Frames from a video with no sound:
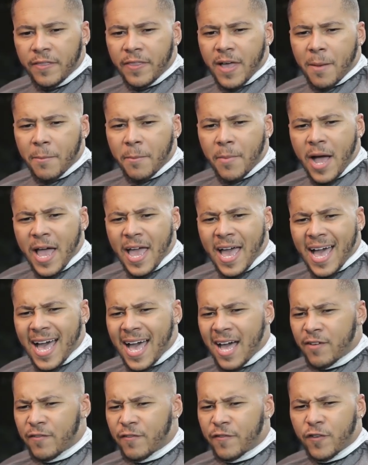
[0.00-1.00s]
that might
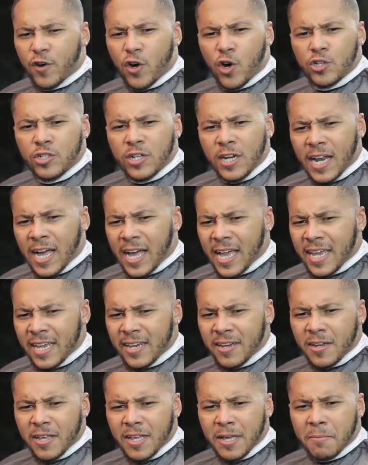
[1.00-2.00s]
have
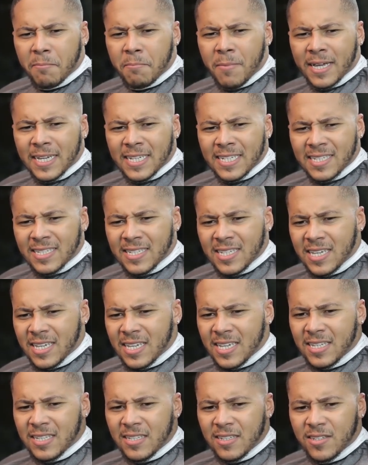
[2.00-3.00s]
online
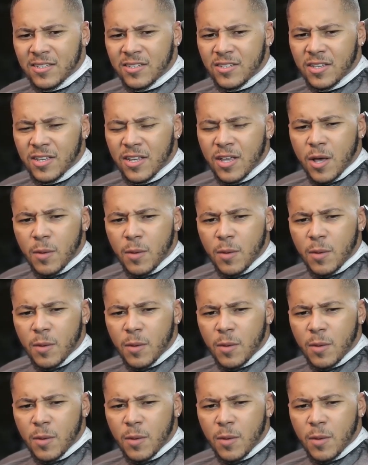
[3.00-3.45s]
magazines.